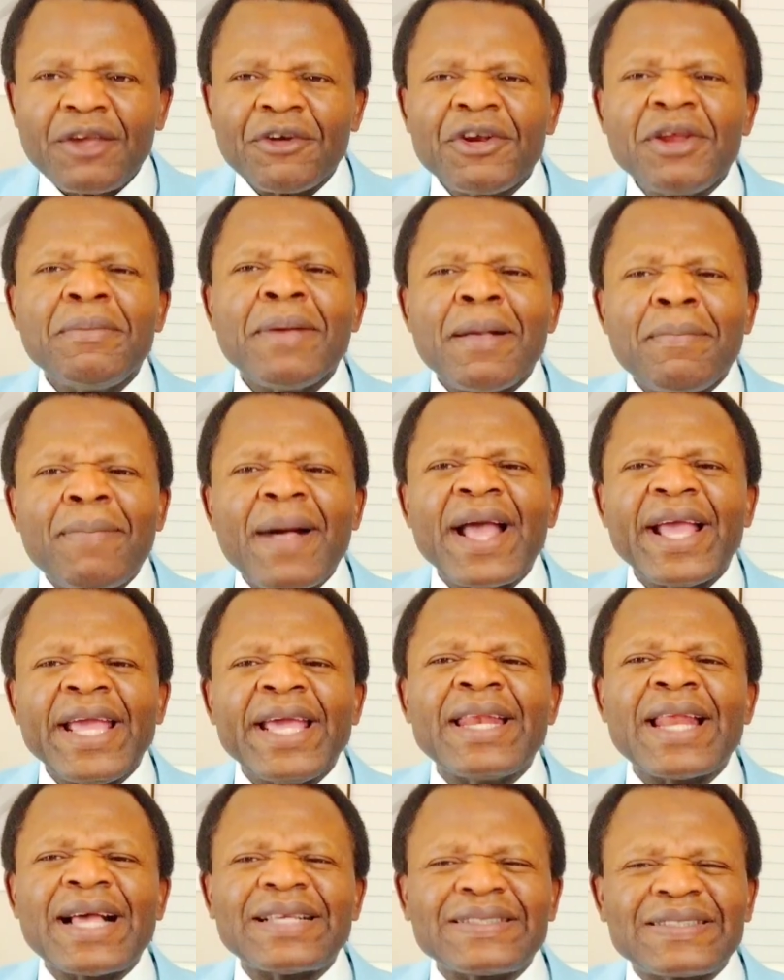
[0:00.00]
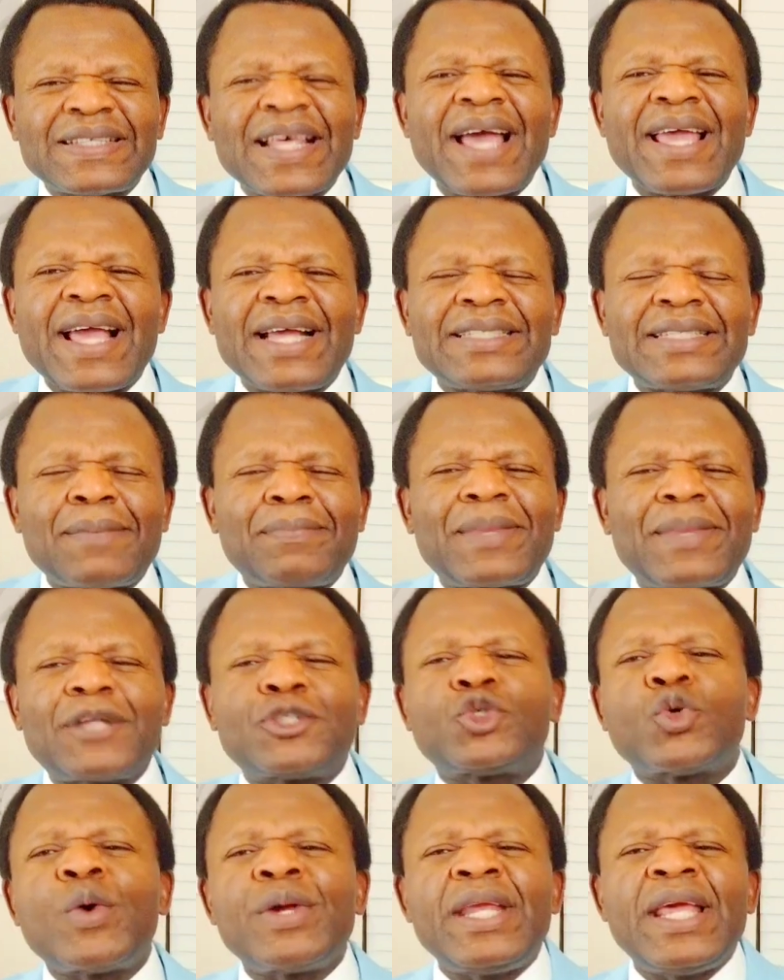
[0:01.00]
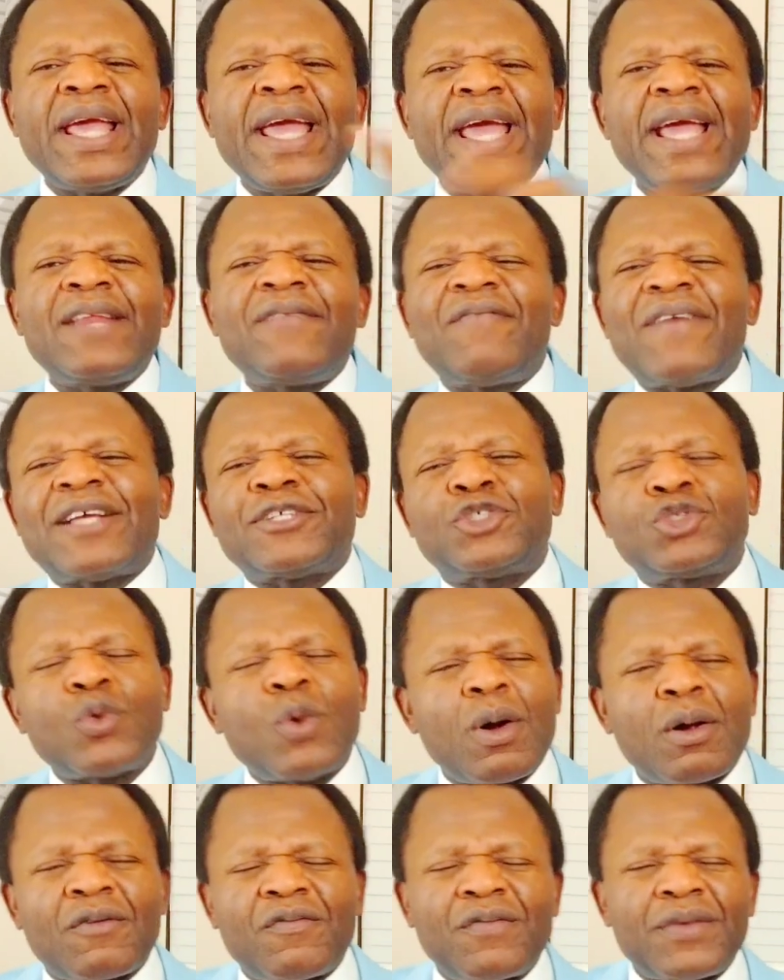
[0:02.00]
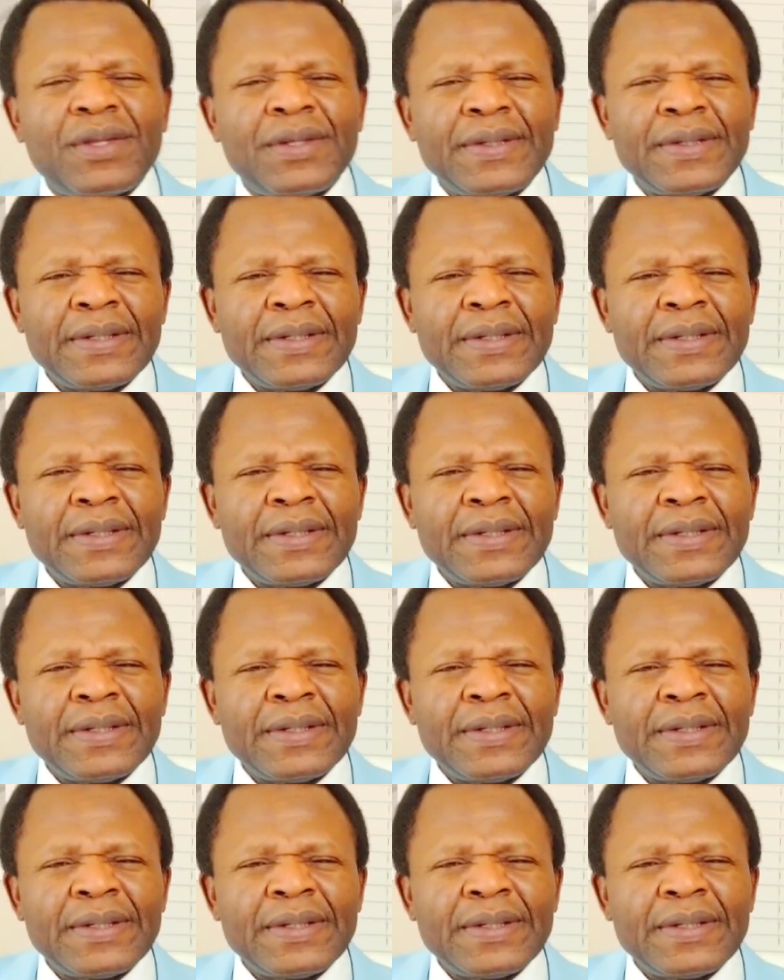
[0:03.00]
Remember in Isaiah chapter 28 verse 12.